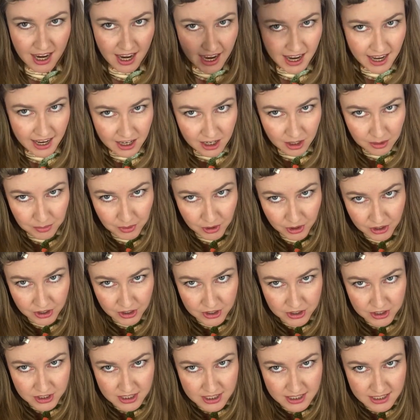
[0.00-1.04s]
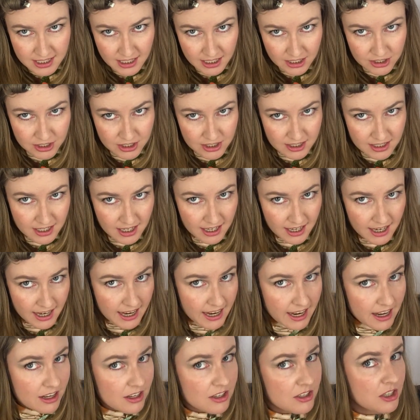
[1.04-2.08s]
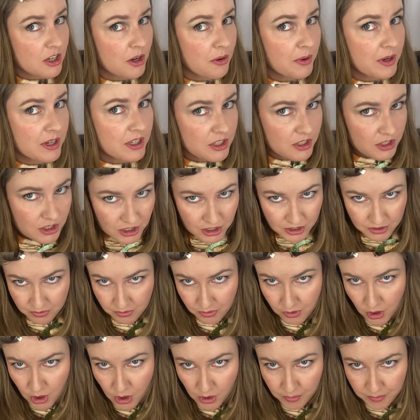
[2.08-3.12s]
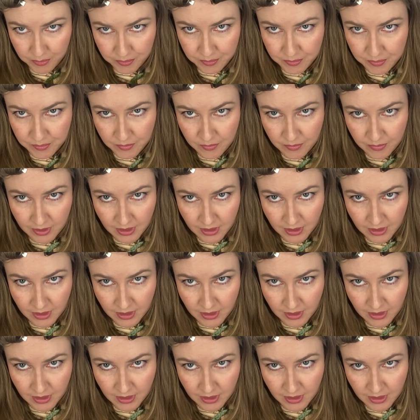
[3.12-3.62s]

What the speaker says: and I'm going to just section that out so it's just from